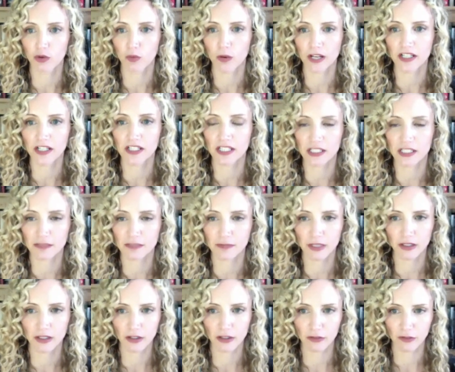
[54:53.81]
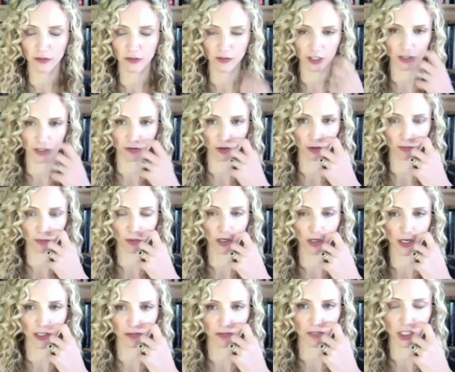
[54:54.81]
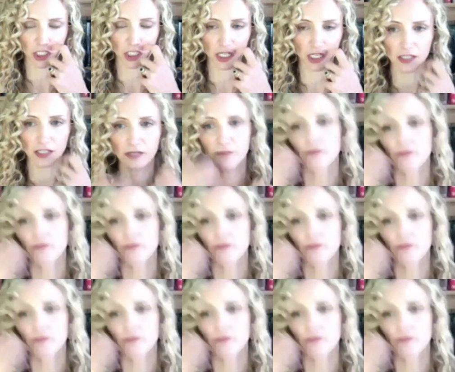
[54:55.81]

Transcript: Where does this myth of the 15 year old bride originate?